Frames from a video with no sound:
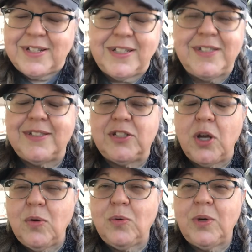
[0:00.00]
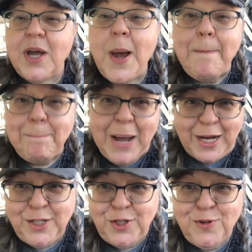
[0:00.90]
it's so
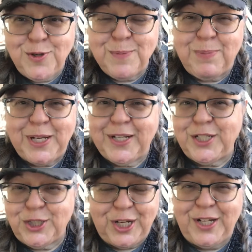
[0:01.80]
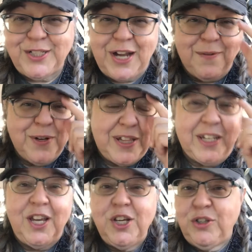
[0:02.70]
minute, but it can change everything.